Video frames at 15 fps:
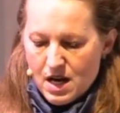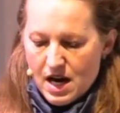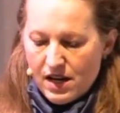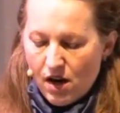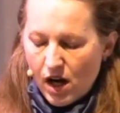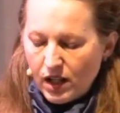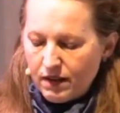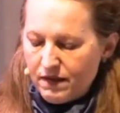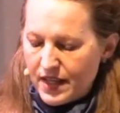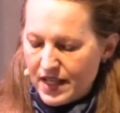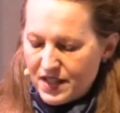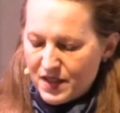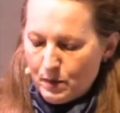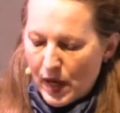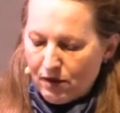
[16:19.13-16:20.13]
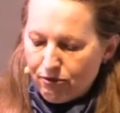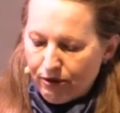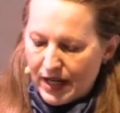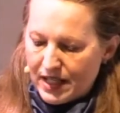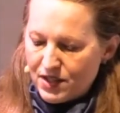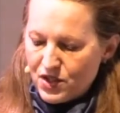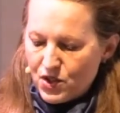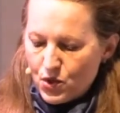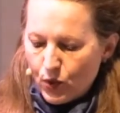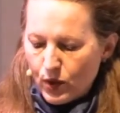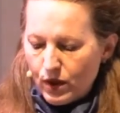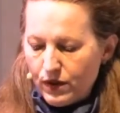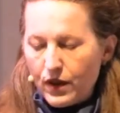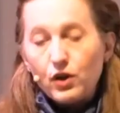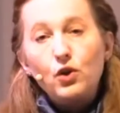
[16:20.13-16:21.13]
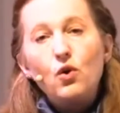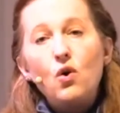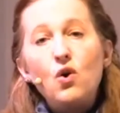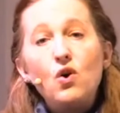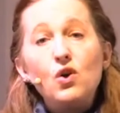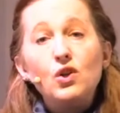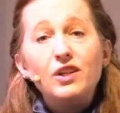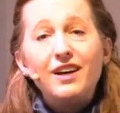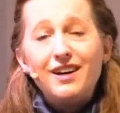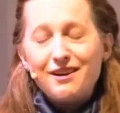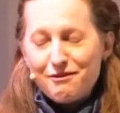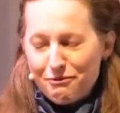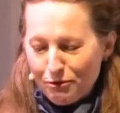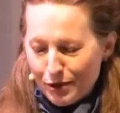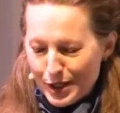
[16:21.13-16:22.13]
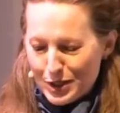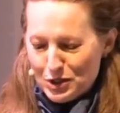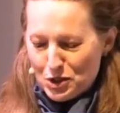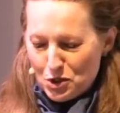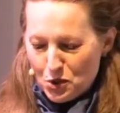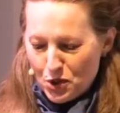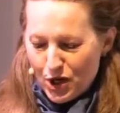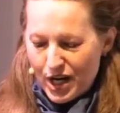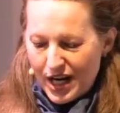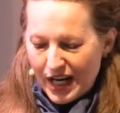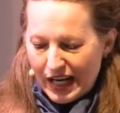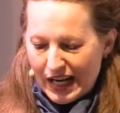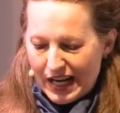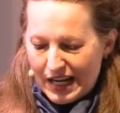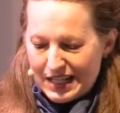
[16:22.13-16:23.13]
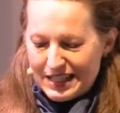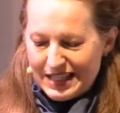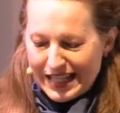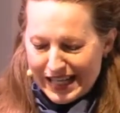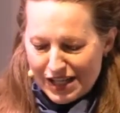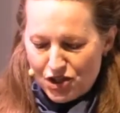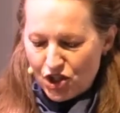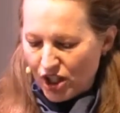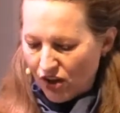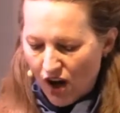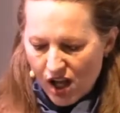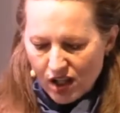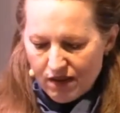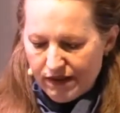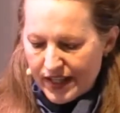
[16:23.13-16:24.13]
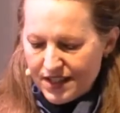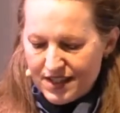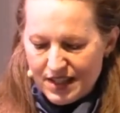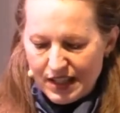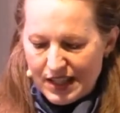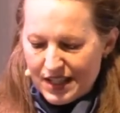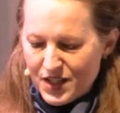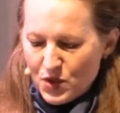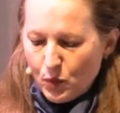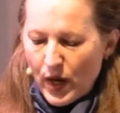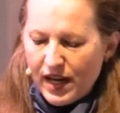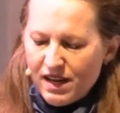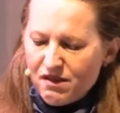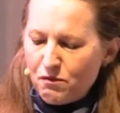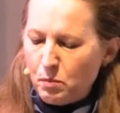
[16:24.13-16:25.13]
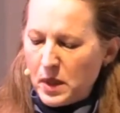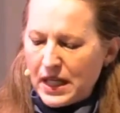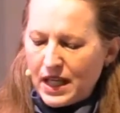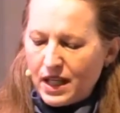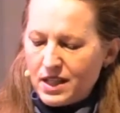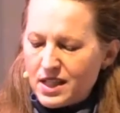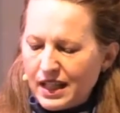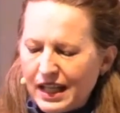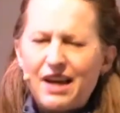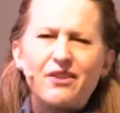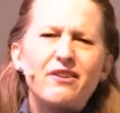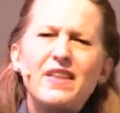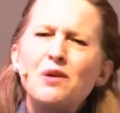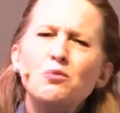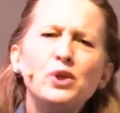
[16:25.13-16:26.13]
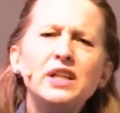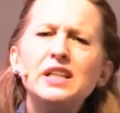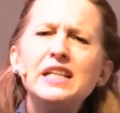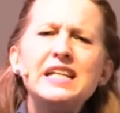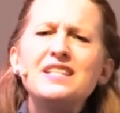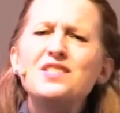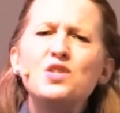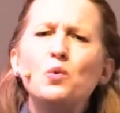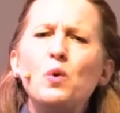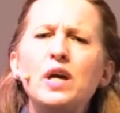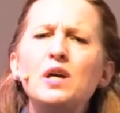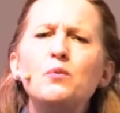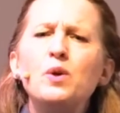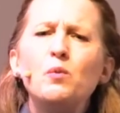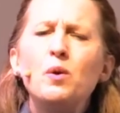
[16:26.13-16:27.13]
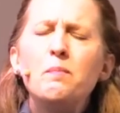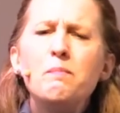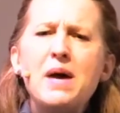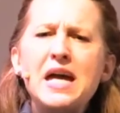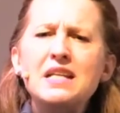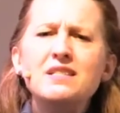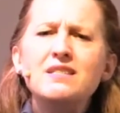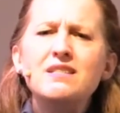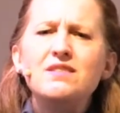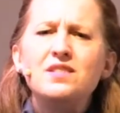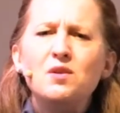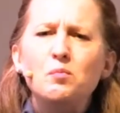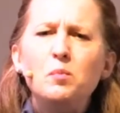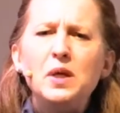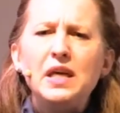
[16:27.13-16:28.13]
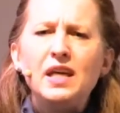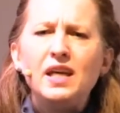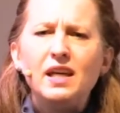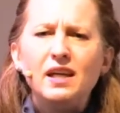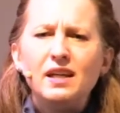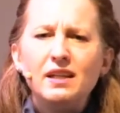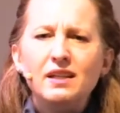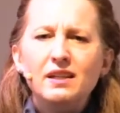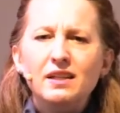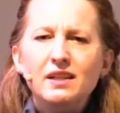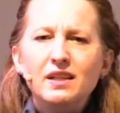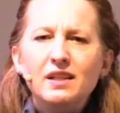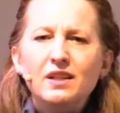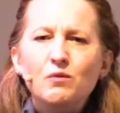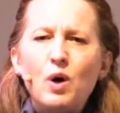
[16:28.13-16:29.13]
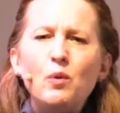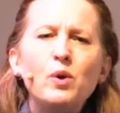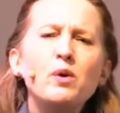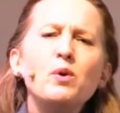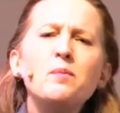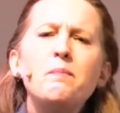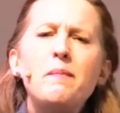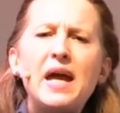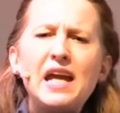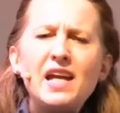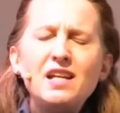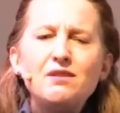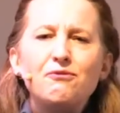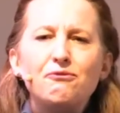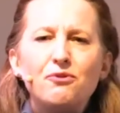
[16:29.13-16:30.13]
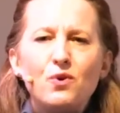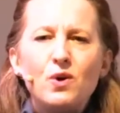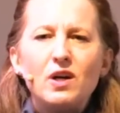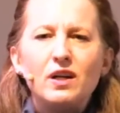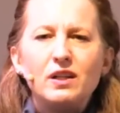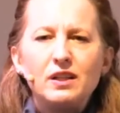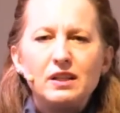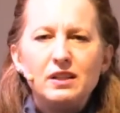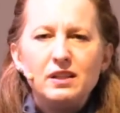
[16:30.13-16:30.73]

And all of this, my friends, toward the goal of restoring us each and all of us to this way of being together that really is the way we were meant to be, what we were made for,